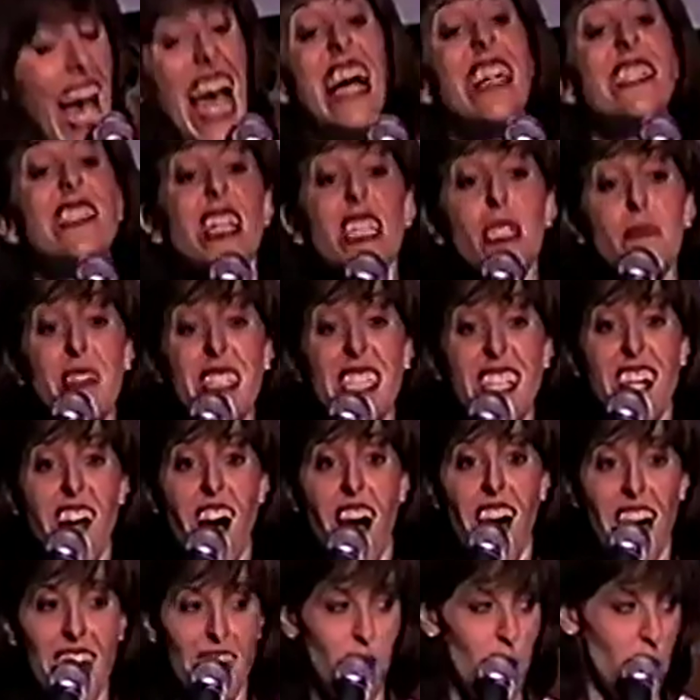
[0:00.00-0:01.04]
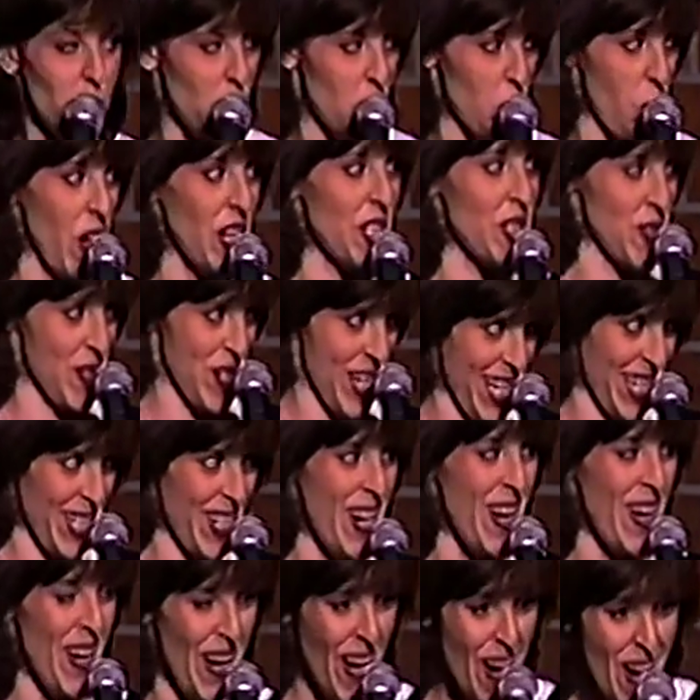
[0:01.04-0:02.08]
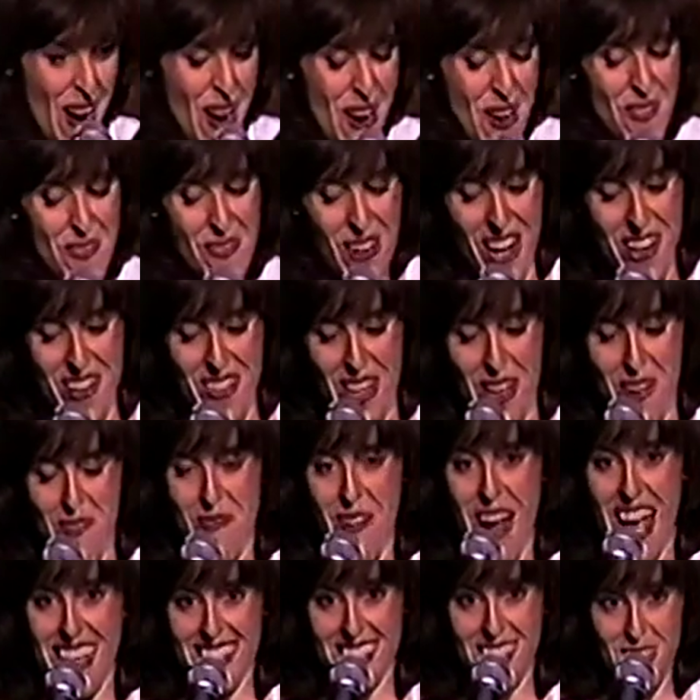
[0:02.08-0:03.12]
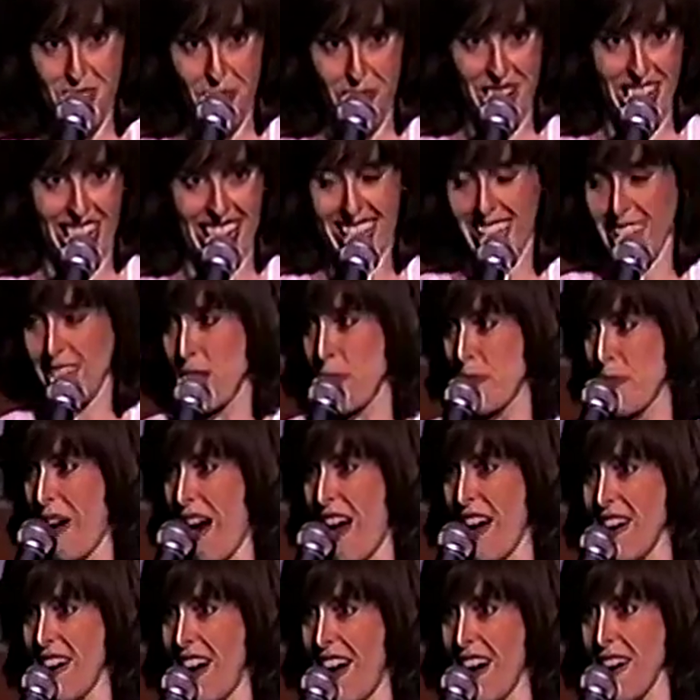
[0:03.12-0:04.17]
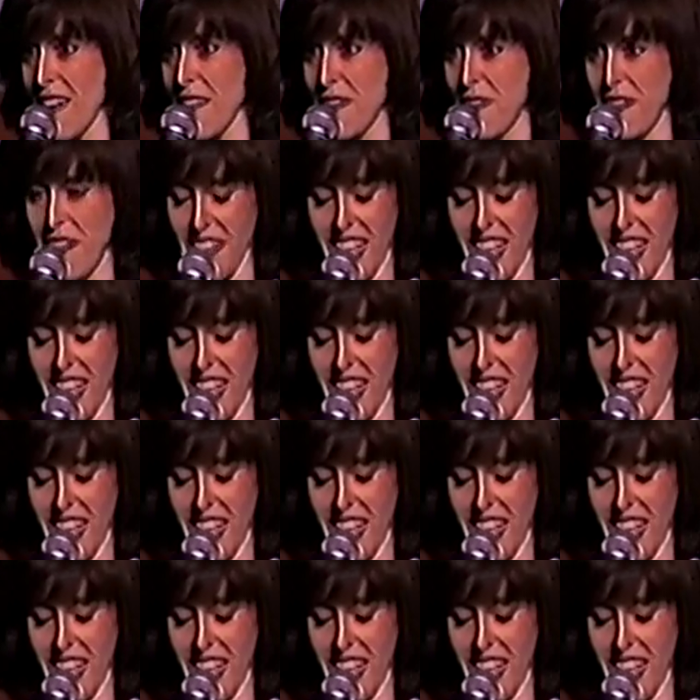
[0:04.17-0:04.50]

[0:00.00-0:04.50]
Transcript: It's going to be the guy who was wondering where they went when I get the bra off.